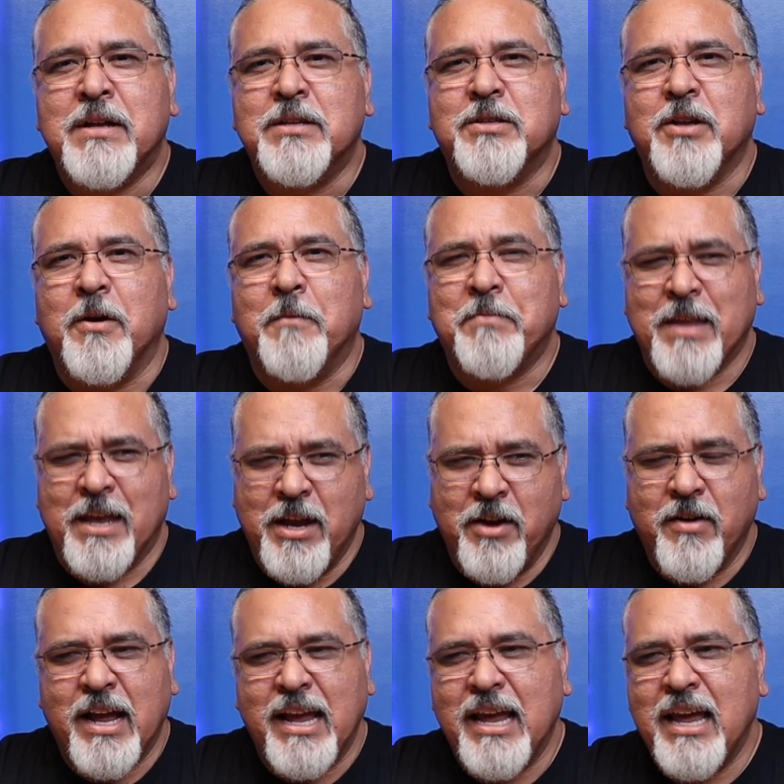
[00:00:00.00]
So
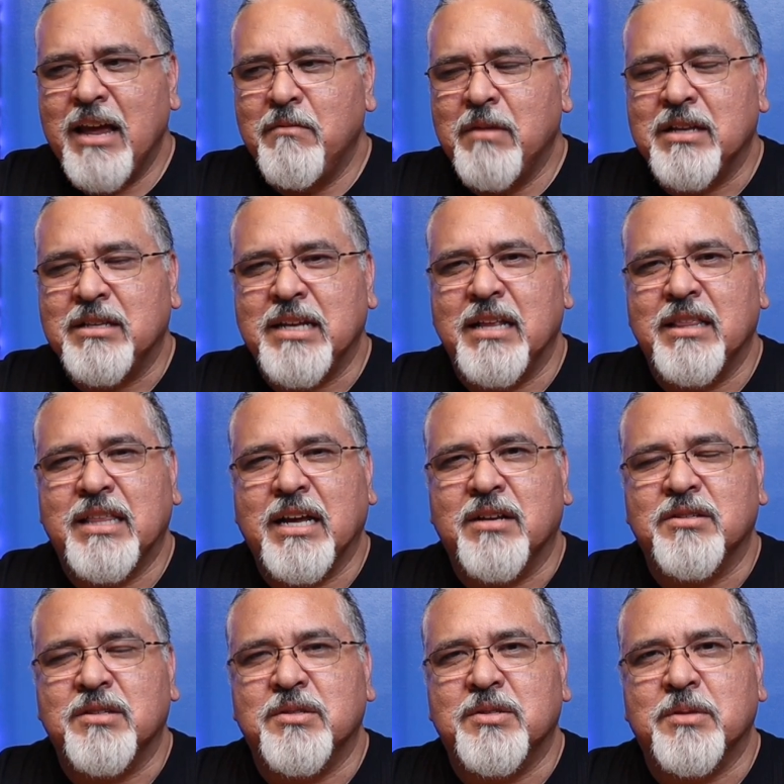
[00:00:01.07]
here I am at
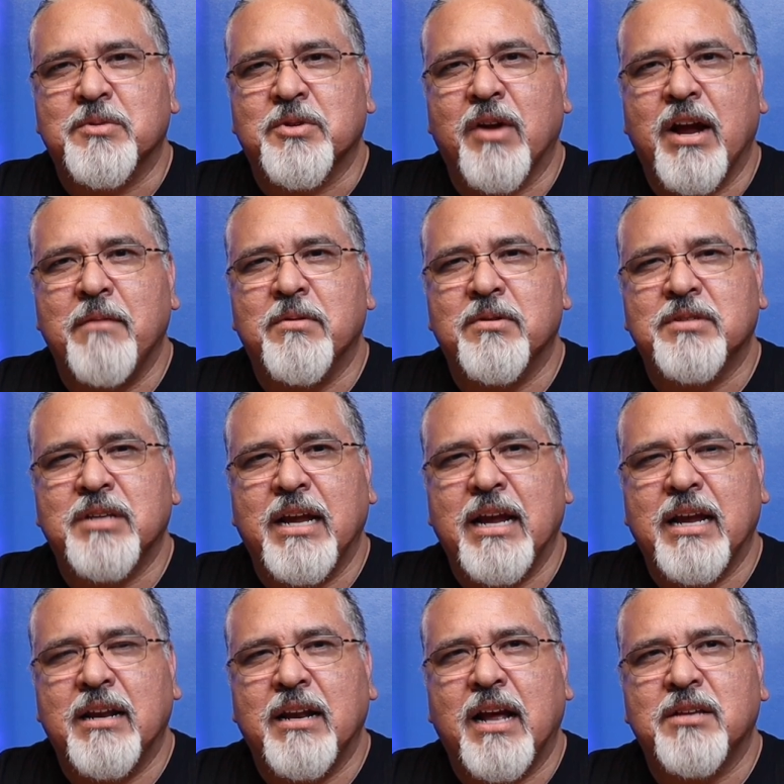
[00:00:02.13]
10,000 subscribers.
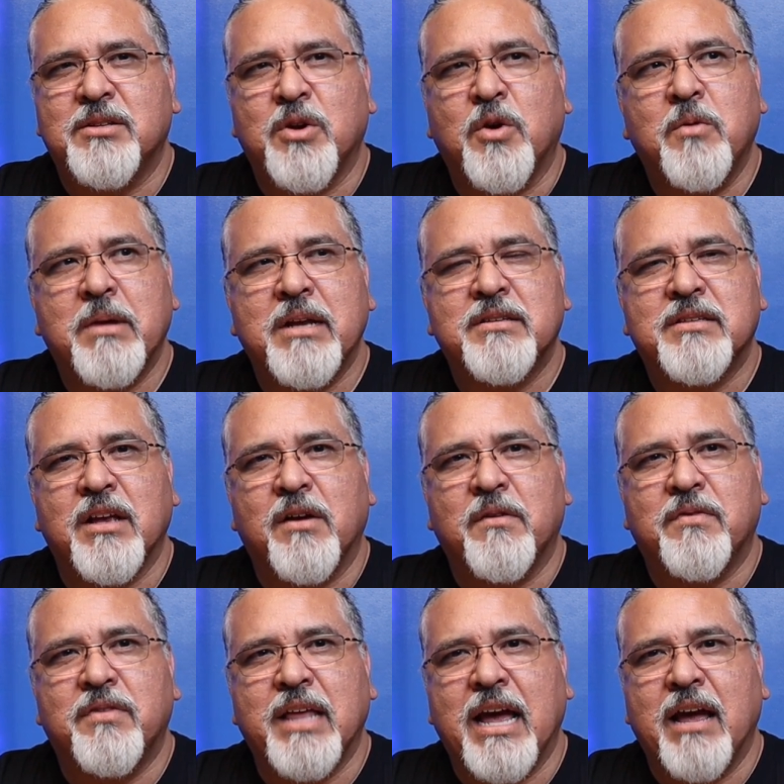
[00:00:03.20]
And I told
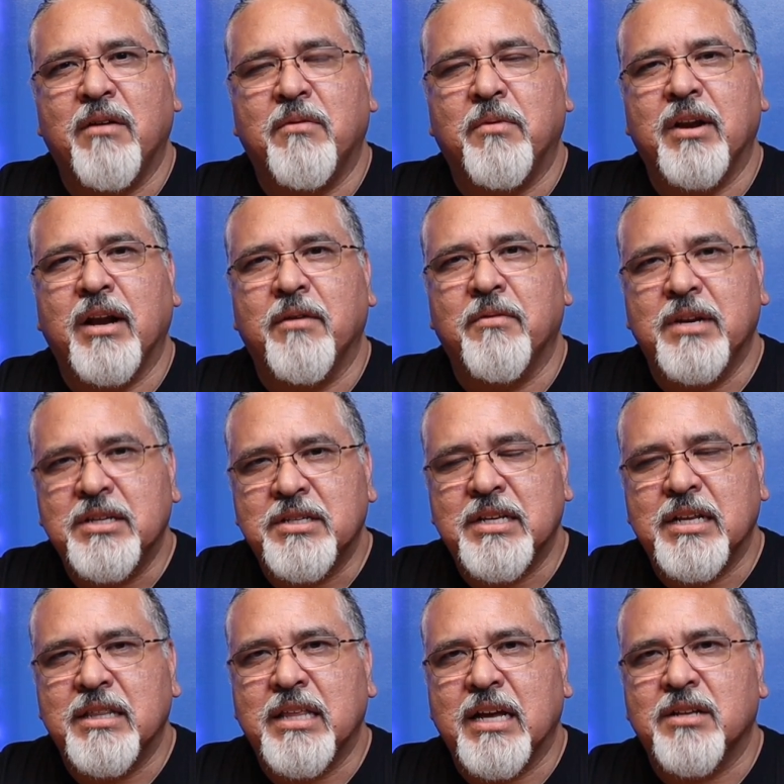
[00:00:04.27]
myself that when I reach
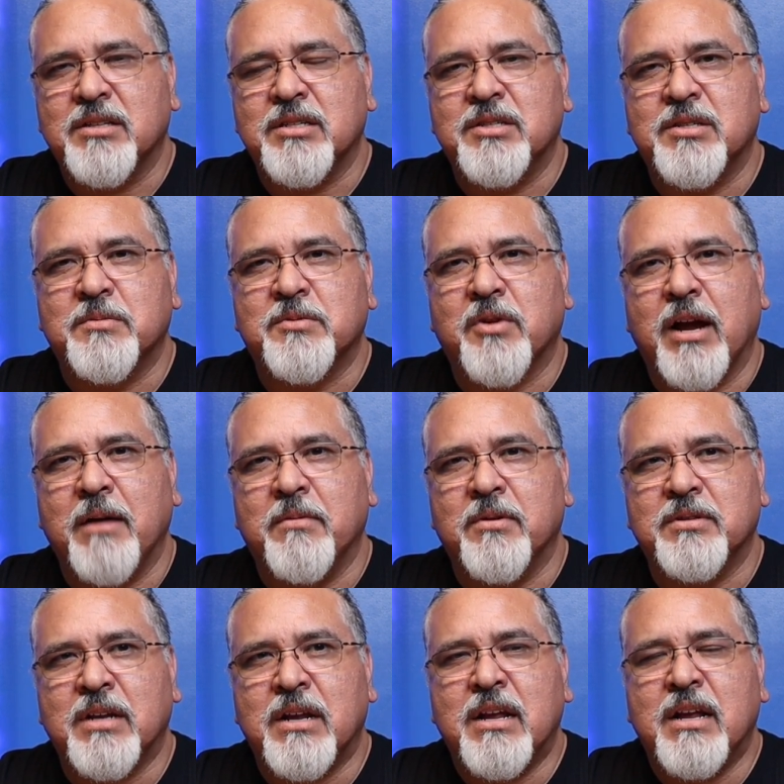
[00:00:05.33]
10,000
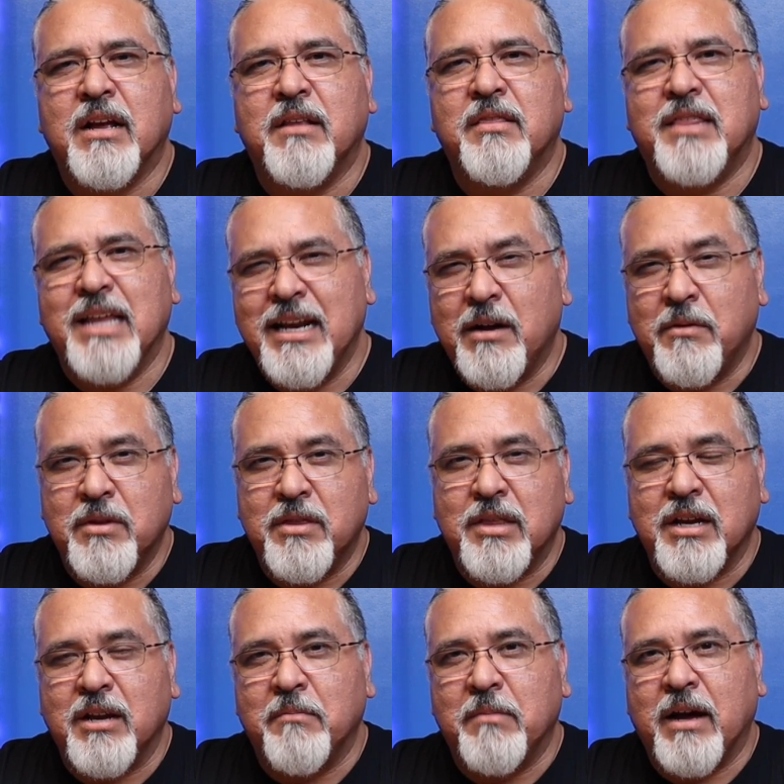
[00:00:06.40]
subscribers, then I would
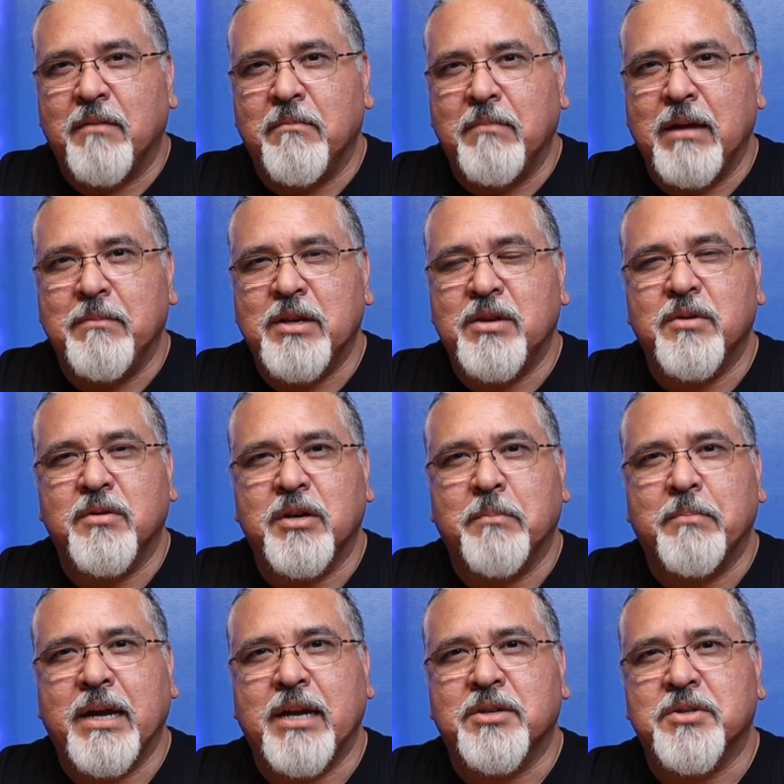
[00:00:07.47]
think about maybe doing a
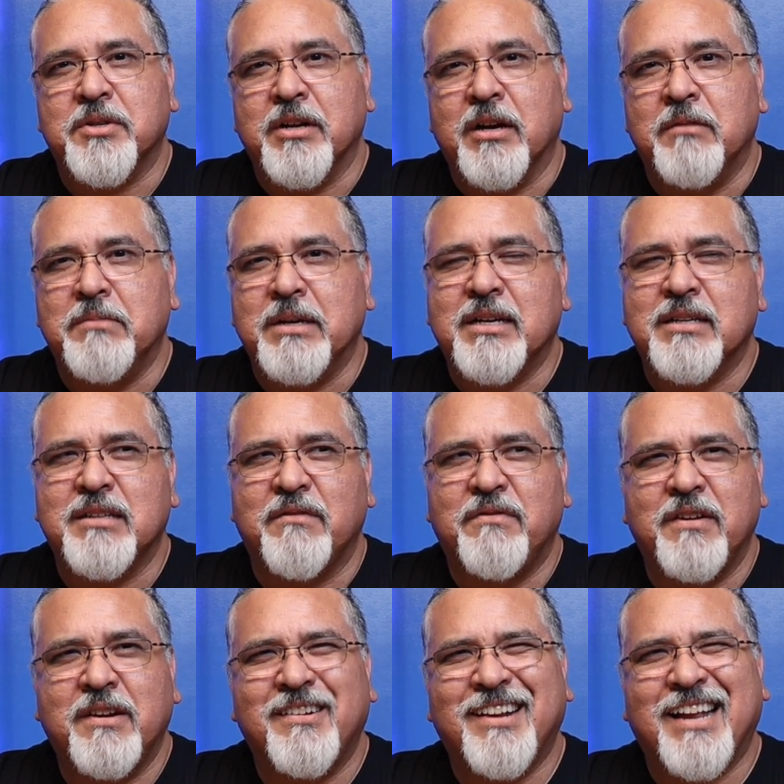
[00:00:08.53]
Patreon, because I
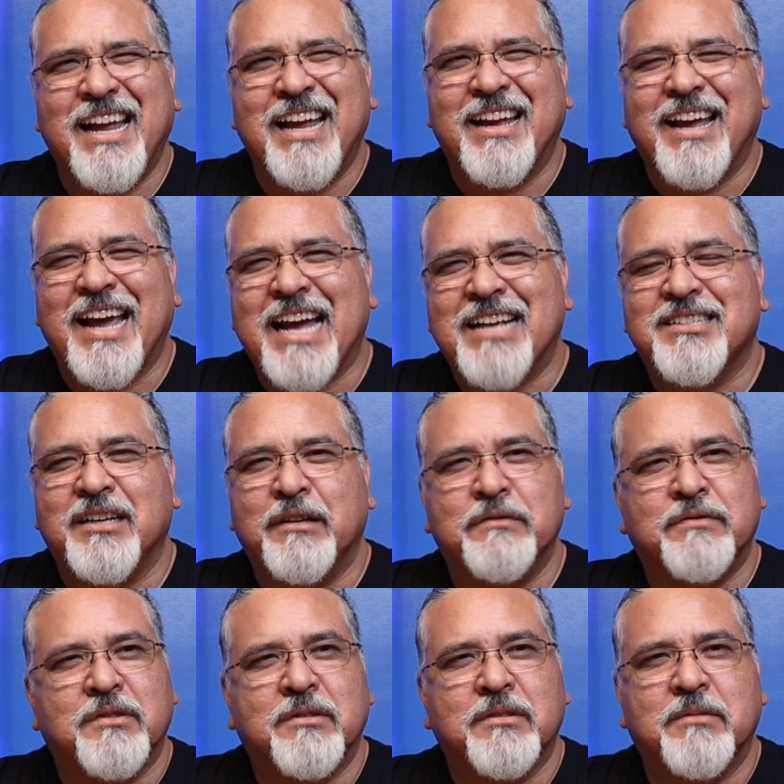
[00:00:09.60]
felt like asking
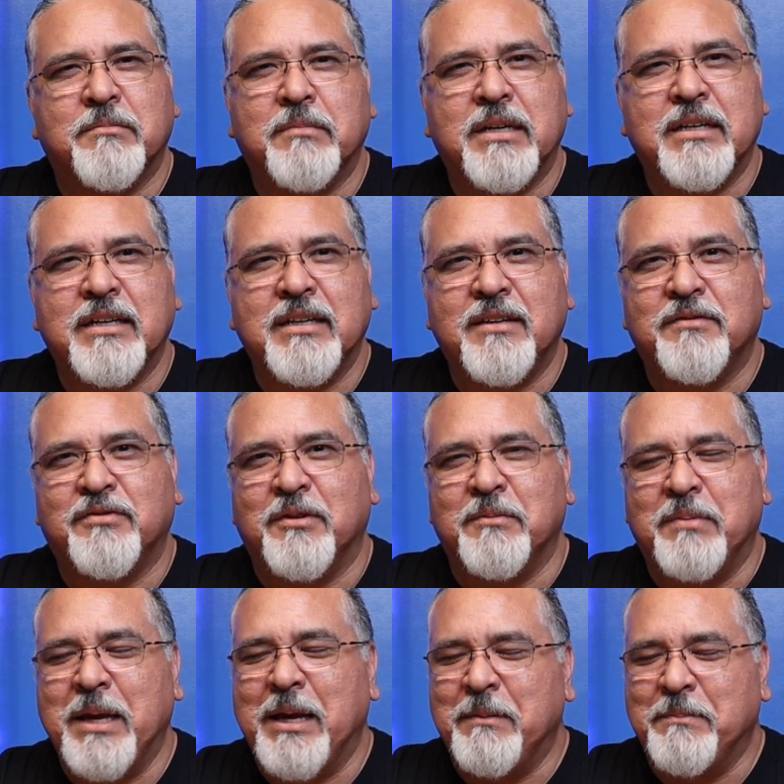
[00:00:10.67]
for money from
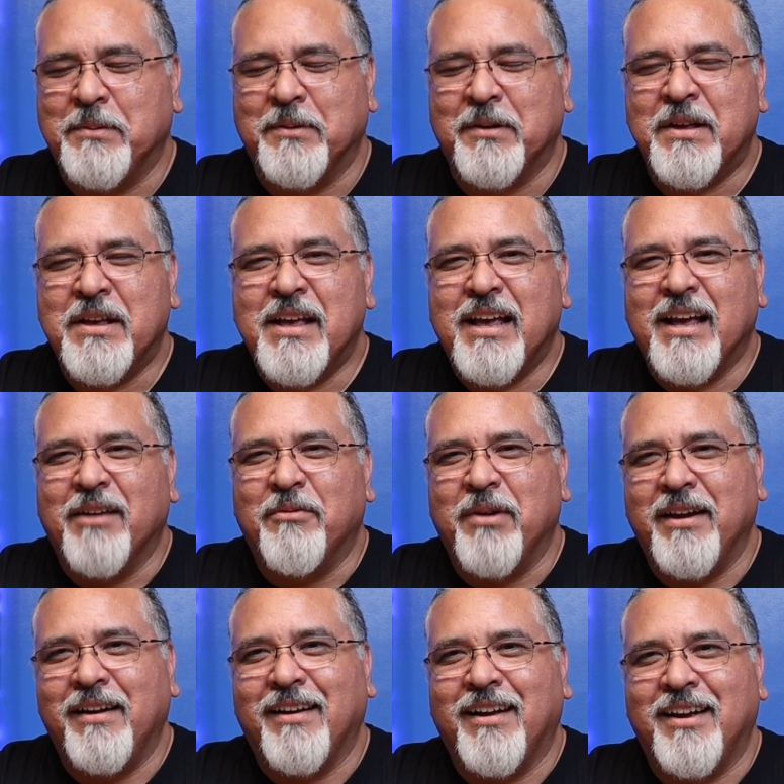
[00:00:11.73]
people
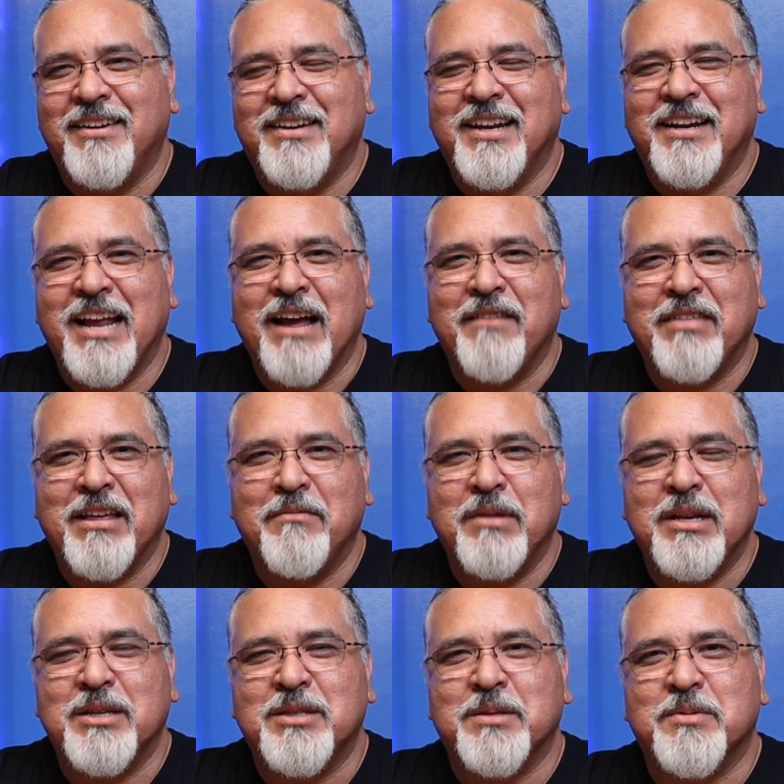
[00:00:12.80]
when I didn't have that
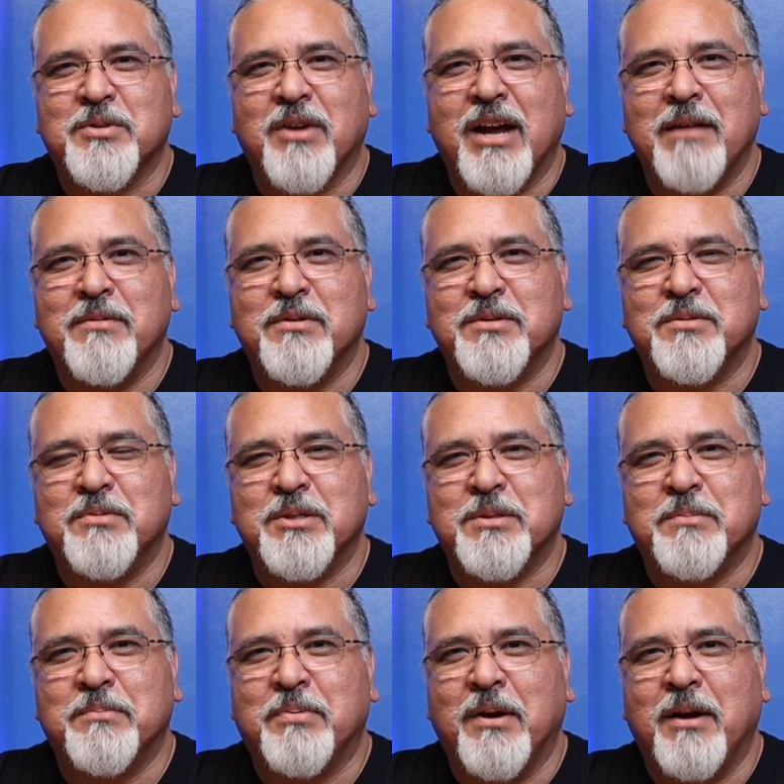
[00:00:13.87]
many subscribers
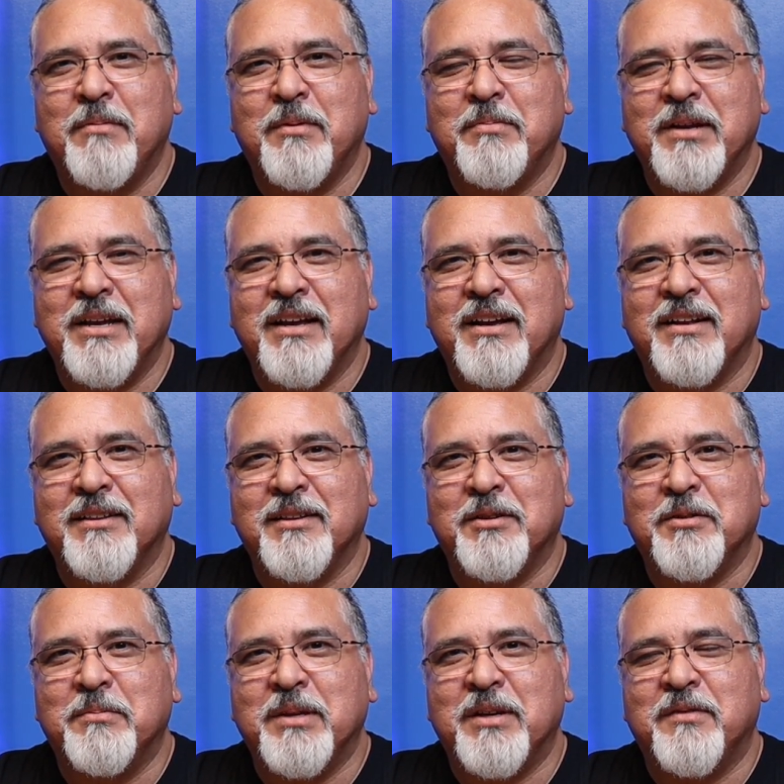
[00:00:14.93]
was probably a
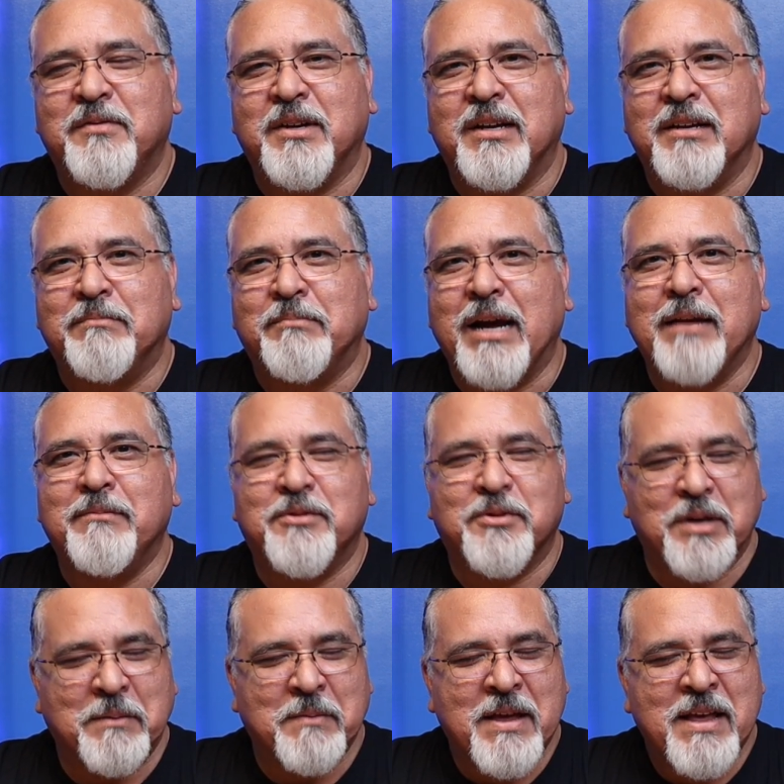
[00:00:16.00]
little bit of a pipe
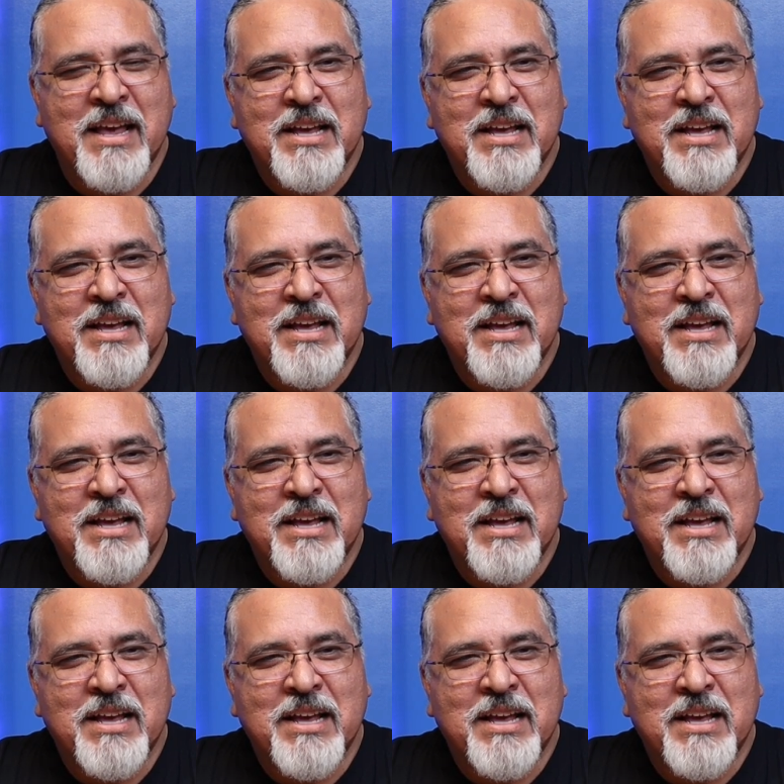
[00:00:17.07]
dream.